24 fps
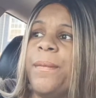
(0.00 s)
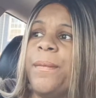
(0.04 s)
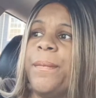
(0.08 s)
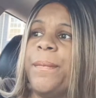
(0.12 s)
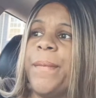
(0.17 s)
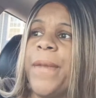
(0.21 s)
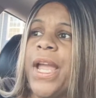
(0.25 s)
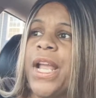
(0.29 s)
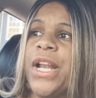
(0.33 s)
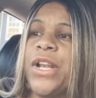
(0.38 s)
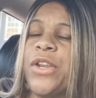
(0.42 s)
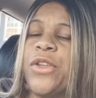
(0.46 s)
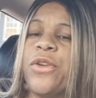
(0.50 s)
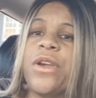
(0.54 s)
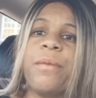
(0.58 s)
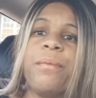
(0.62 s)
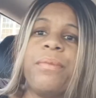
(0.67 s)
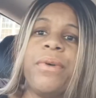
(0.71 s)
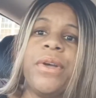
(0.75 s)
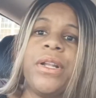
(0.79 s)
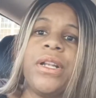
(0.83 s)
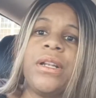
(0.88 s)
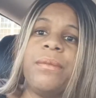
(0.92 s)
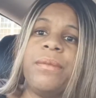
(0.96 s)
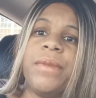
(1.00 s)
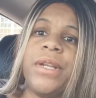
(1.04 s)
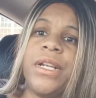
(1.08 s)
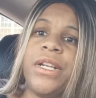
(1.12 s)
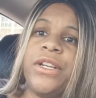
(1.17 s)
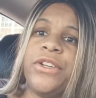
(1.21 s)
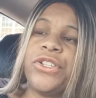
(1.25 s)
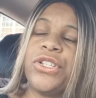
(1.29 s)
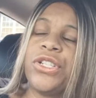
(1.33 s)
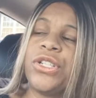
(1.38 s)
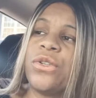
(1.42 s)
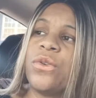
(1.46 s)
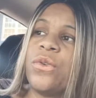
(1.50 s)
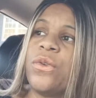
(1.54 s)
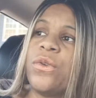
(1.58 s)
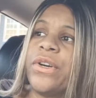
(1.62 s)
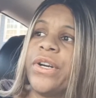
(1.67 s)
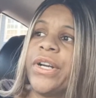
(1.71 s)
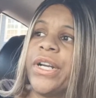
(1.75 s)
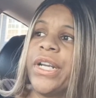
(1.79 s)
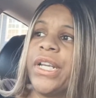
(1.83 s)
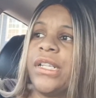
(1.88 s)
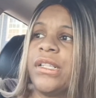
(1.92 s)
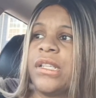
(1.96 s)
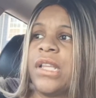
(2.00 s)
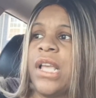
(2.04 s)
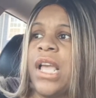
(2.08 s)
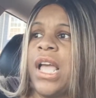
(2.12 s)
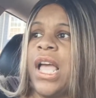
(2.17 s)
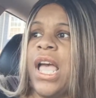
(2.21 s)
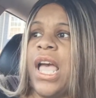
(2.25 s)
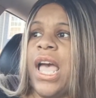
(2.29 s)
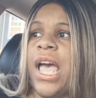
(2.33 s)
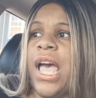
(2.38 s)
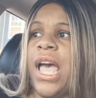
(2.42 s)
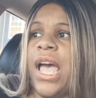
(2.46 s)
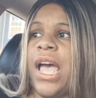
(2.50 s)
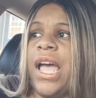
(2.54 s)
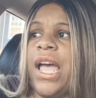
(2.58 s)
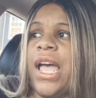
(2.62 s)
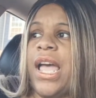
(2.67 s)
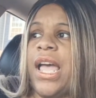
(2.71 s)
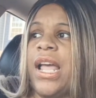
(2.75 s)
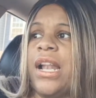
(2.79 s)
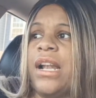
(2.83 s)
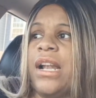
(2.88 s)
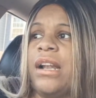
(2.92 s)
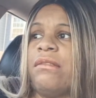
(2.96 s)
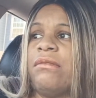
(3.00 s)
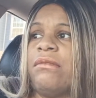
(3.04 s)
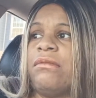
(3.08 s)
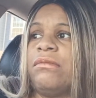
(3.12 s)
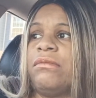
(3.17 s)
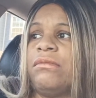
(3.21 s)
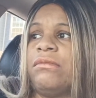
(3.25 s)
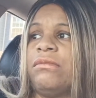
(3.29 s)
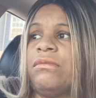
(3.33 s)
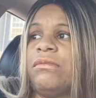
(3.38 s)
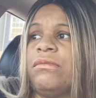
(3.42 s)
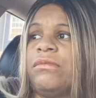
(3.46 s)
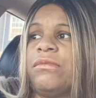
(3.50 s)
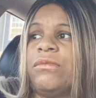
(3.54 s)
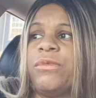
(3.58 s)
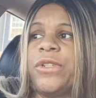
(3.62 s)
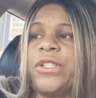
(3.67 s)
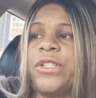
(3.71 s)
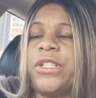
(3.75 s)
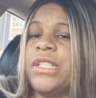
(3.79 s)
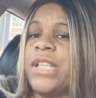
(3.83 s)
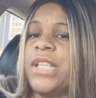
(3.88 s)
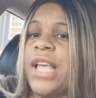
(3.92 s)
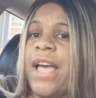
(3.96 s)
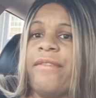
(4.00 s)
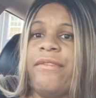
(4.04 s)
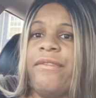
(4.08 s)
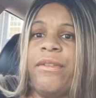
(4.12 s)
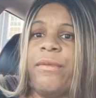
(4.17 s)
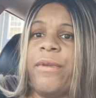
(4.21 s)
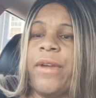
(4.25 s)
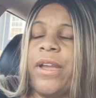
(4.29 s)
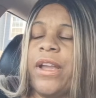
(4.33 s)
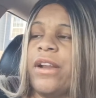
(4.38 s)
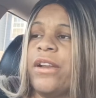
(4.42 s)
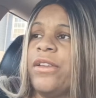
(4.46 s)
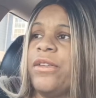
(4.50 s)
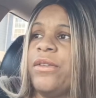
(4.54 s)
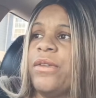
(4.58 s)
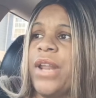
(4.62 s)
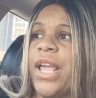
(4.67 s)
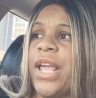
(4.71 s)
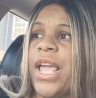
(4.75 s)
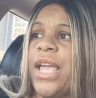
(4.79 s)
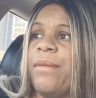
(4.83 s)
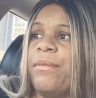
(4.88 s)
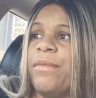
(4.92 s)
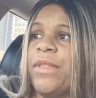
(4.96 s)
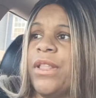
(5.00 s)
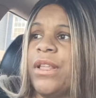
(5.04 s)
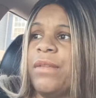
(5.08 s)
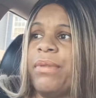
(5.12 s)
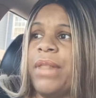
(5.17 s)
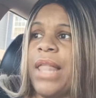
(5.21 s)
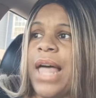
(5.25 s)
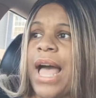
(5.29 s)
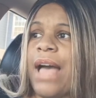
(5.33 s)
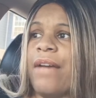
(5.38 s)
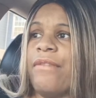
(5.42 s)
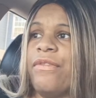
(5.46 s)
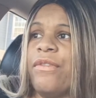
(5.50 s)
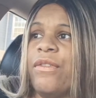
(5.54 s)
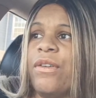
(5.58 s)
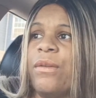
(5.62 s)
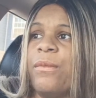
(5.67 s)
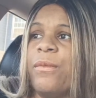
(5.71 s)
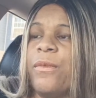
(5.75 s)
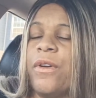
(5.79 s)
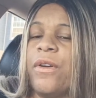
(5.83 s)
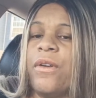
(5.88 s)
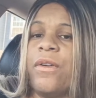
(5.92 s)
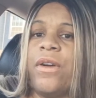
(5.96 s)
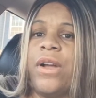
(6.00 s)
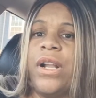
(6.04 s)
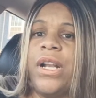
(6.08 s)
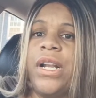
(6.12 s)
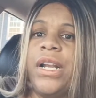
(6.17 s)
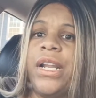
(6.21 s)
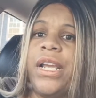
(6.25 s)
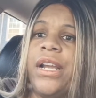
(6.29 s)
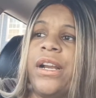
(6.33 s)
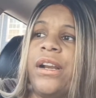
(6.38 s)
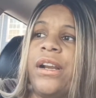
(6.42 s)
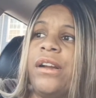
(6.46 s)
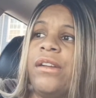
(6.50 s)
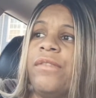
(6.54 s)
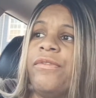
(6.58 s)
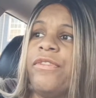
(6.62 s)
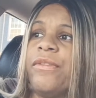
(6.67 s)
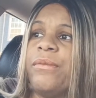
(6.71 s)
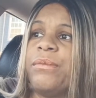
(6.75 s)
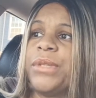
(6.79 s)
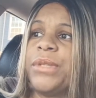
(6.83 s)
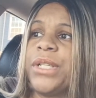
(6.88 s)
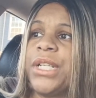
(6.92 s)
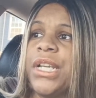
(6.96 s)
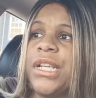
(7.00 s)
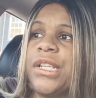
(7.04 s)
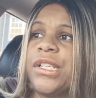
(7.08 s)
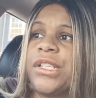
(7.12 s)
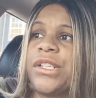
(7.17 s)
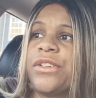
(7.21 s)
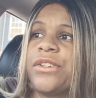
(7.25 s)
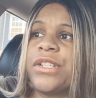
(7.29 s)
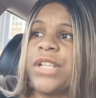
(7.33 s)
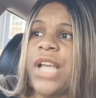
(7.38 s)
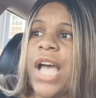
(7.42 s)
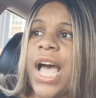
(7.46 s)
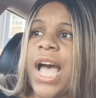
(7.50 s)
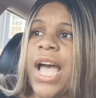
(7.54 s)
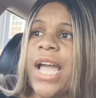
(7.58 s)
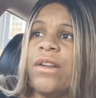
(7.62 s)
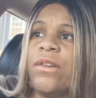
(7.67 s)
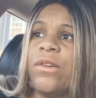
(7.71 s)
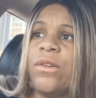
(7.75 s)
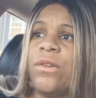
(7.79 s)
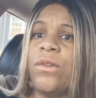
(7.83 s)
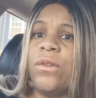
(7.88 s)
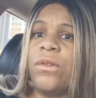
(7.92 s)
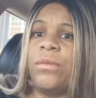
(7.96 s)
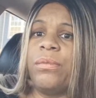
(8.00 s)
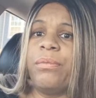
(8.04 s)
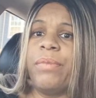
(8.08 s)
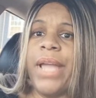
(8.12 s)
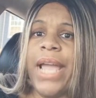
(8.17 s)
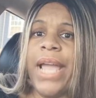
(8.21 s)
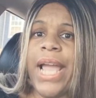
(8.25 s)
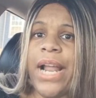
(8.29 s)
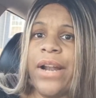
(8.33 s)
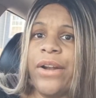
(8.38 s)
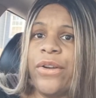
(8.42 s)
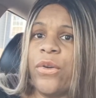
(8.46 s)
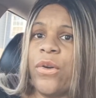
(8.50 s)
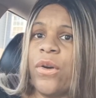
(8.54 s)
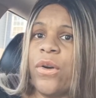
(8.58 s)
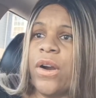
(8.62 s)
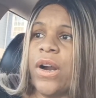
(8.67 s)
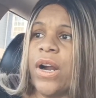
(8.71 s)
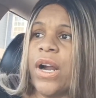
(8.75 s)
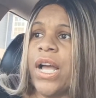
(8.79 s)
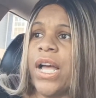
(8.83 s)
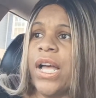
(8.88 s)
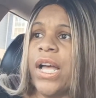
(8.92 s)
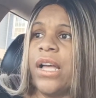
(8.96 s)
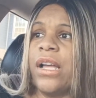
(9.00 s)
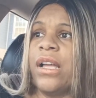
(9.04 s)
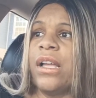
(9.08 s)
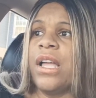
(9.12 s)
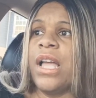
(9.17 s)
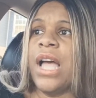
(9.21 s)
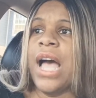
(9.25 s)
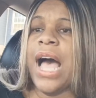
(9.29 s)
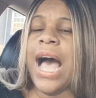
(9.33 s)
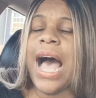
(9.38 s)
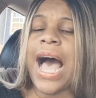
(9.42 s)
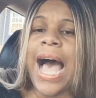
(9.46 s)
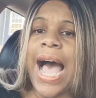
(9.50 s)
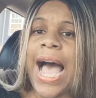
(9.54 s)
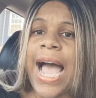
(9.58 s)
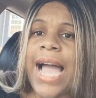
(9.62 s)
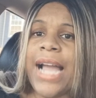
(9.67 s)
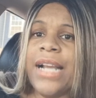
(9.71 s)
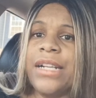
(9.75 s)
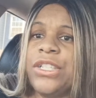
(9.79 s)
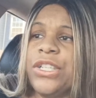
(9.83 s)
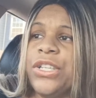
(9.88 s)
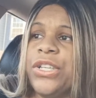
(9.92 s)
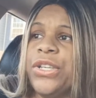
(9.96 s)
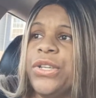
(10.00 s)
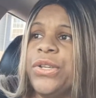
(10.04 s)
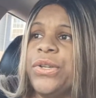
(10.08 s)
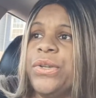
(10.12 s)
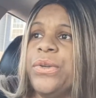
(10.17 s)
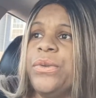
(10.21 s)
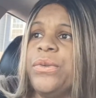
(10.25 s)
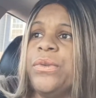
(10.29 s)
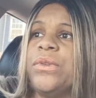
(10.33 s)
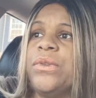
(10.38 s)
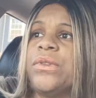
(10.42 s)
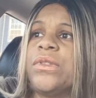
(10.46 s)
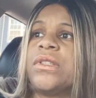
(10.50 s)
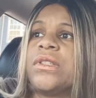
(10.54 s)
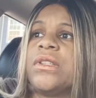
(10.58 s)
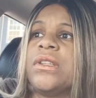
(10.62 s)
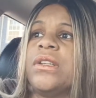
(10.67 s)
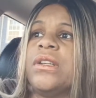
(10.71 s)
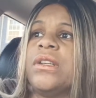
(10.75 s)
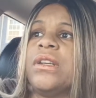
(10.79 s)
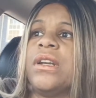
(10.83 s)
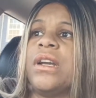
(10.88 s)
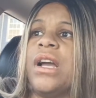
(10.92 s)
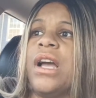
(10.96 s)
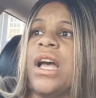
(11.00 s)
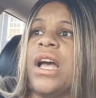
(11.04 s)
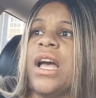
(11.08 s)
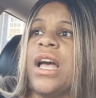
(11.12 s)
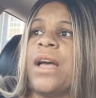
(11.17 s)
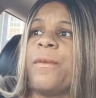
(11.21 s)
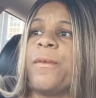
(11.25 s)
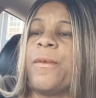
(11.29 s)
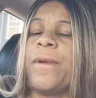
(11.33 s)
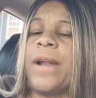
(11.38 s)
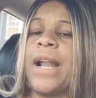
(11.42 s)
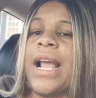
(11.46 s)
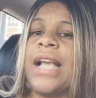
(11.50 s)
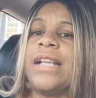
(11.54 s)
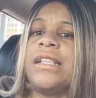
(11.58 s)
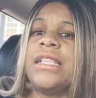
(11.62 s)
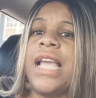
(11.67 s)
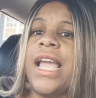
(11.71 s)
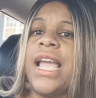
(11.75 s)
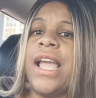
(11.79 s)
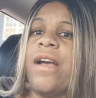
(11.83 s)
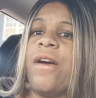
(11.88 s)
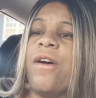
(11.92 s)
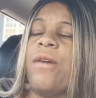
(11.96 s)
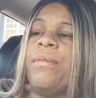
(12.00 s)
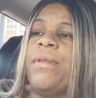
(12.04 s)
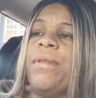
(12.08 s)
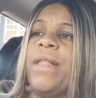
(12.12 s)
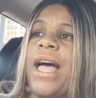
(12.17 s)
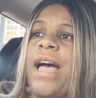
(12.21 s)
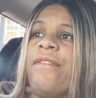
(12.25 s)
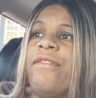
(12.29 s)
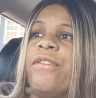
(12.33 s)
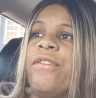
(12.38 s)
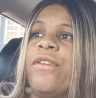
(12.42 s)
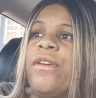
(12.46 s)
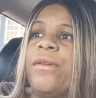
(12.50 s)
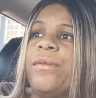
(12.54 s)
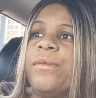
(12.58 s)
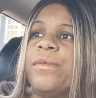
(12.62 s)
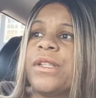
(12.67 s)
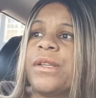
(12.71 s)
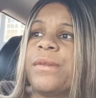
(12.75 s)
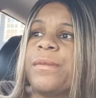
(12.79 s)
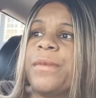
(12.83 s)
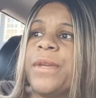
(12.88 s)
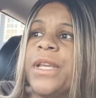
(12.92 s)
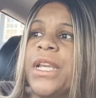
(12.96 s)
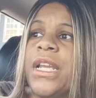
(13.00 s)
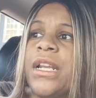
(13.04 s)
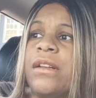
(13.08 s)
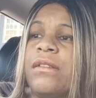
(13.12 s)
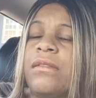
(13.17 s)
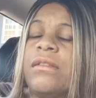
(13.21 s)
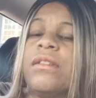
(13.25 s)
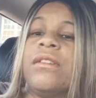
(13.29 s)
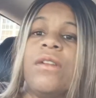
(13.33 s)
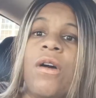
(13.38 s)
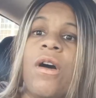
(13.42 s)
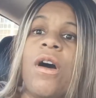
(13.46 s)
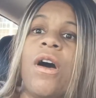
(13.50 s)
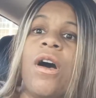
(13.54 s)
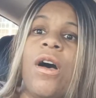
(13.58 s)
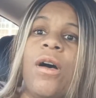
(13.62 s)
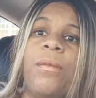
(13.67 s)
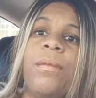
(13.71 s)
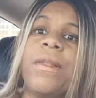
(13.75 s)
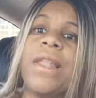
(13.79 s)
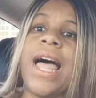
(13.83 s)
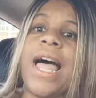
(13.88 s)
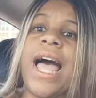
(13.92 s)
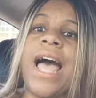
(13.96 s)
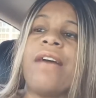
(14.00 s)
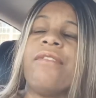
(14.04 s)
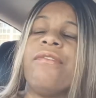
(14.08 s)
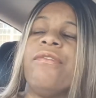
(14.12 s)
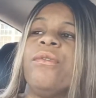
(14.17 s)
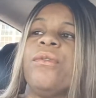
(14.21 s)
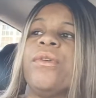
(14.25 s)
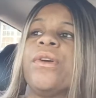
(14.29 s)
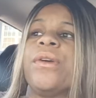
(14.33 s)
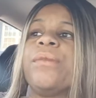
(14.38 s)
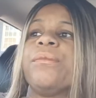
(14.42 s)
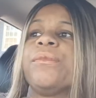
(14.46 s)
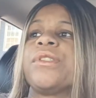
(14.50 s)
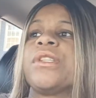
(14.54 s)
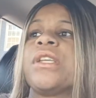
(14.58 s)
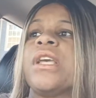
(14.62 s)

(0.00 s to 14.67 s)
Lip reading: And you can put them in your story. And we're just everywhere. You name the platform, we're on there, from Deezer, Tidal, Pandora, iTunes. When I say all platforms, I mean all platforms.